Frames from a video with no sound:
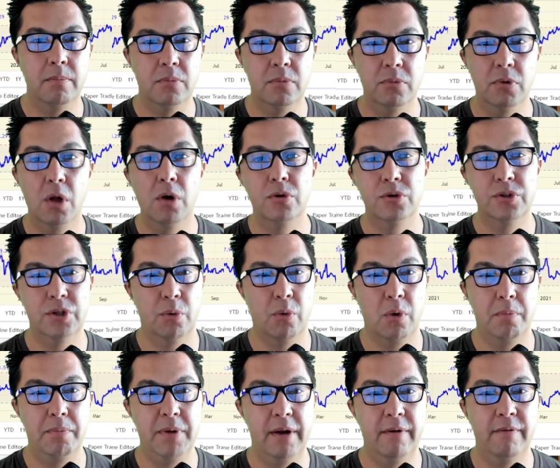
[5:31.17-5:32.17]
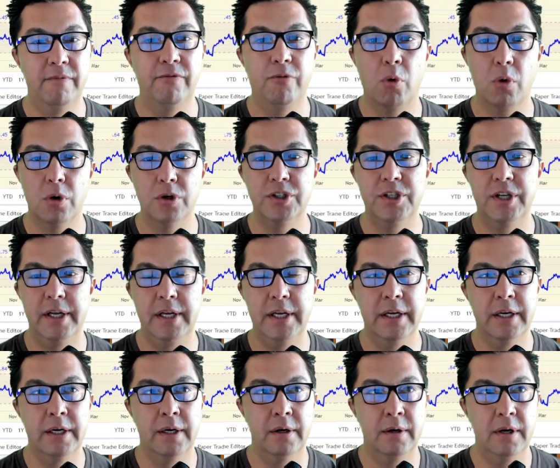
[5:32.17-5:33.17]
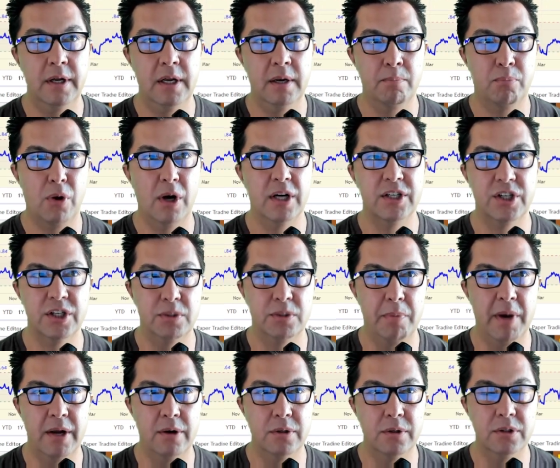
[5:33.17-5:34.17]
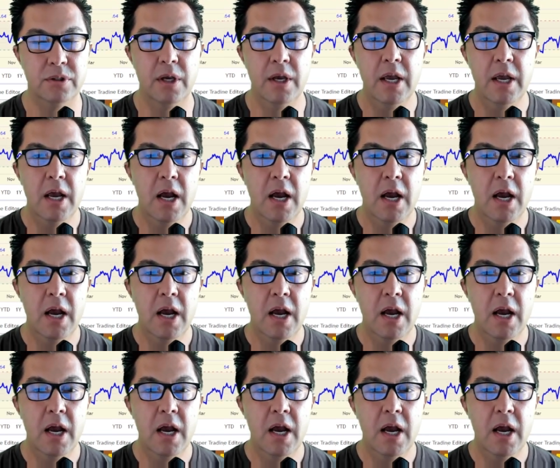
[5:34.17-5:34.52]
lows that were being forged in precious metals.